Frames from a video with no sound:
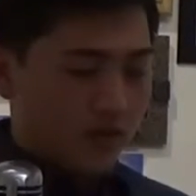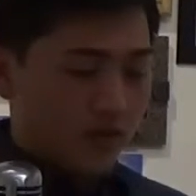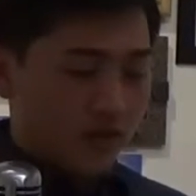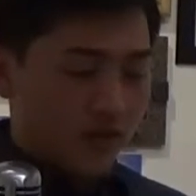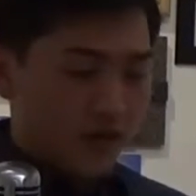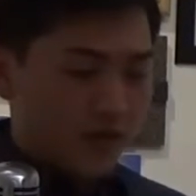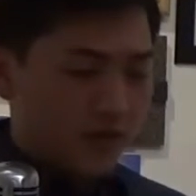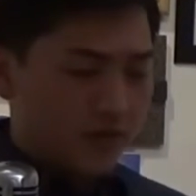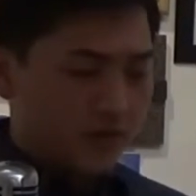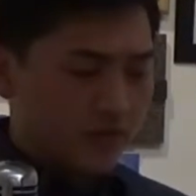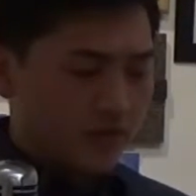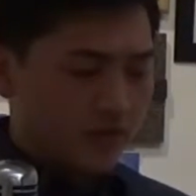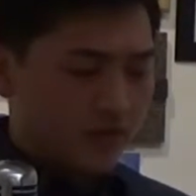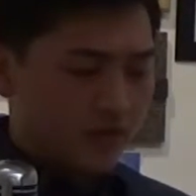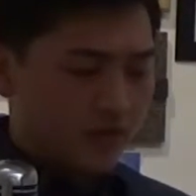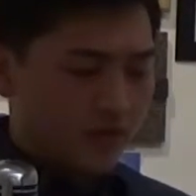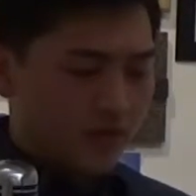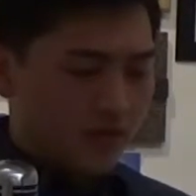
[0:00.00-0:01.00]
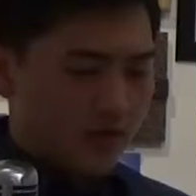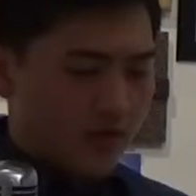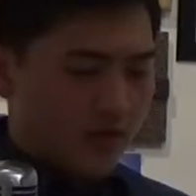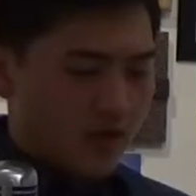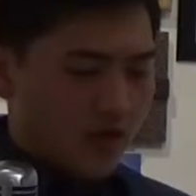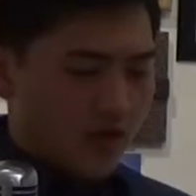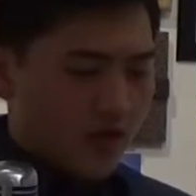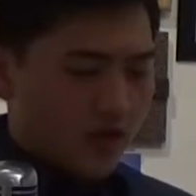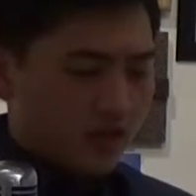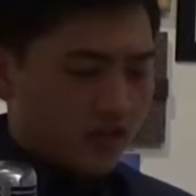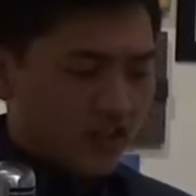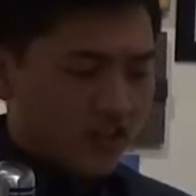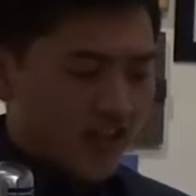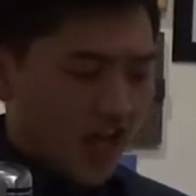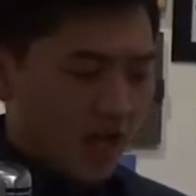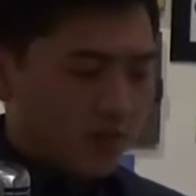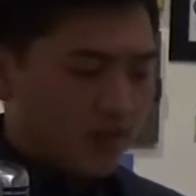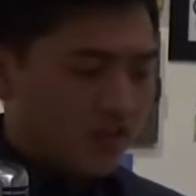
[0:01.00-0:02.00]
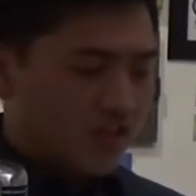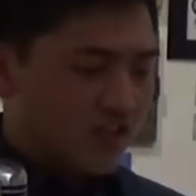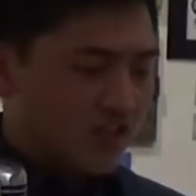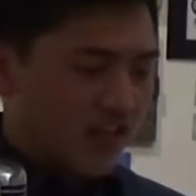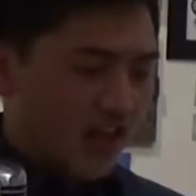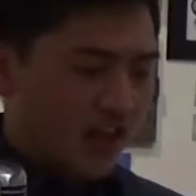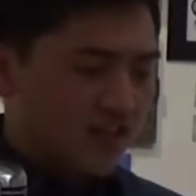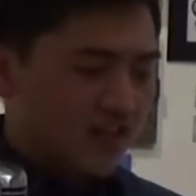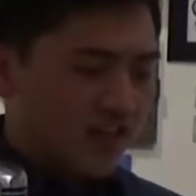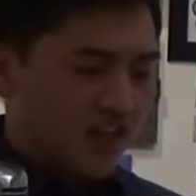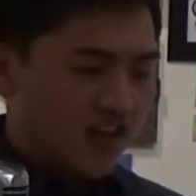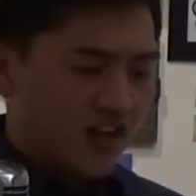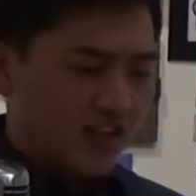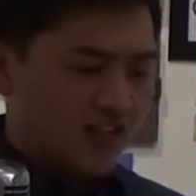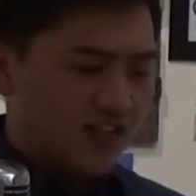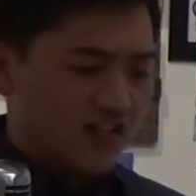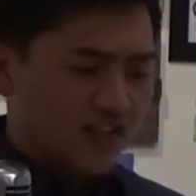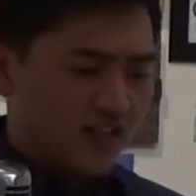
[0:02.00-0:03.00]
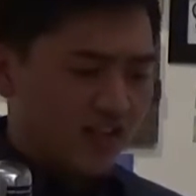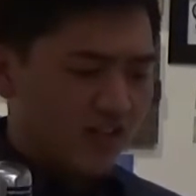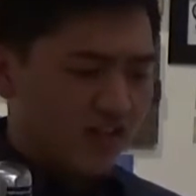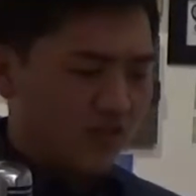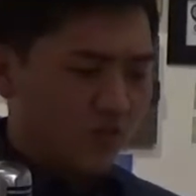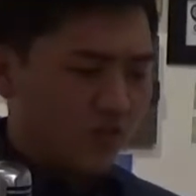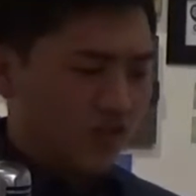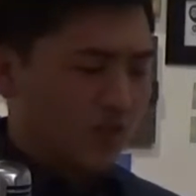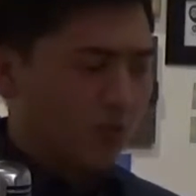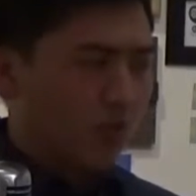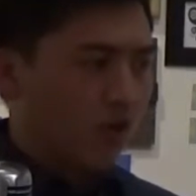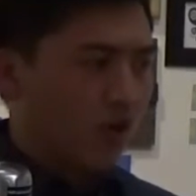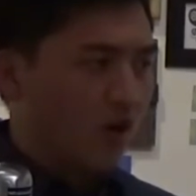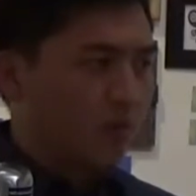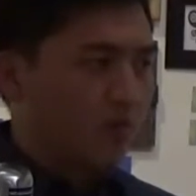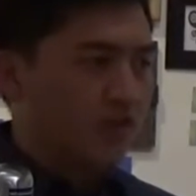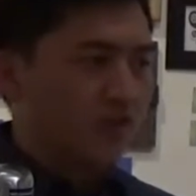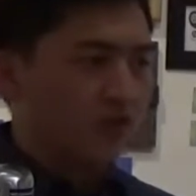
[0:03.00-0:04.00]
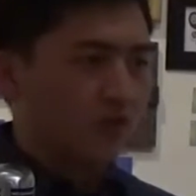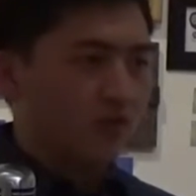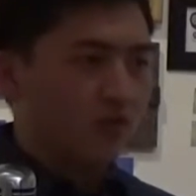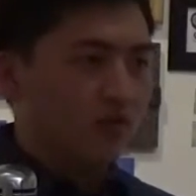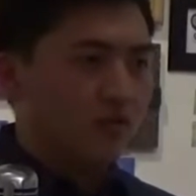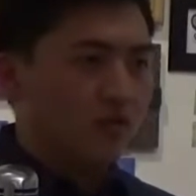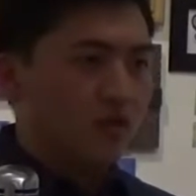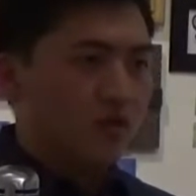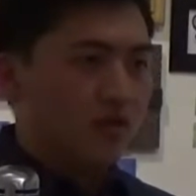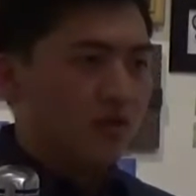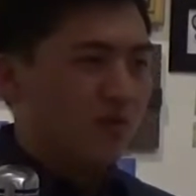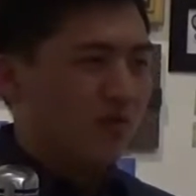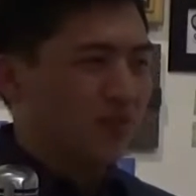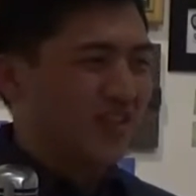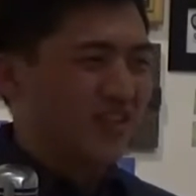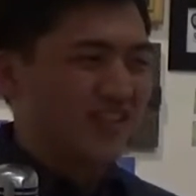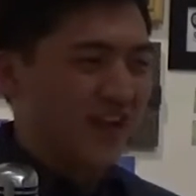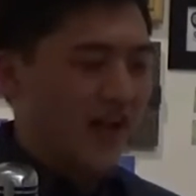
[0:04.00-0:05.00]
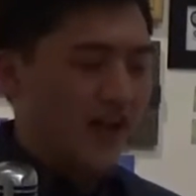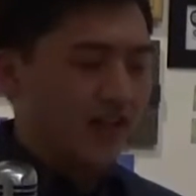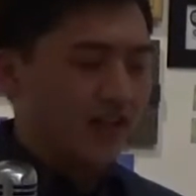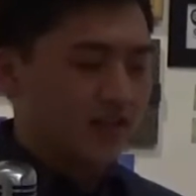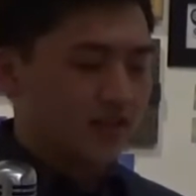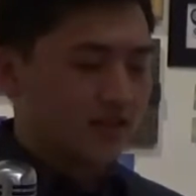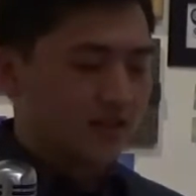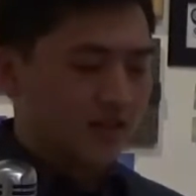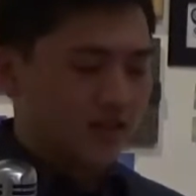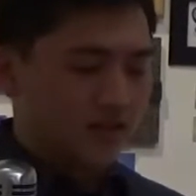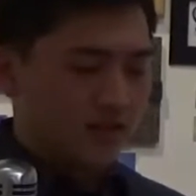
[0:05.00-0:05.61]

No. The damage Sansan had seen was purposeful, precise.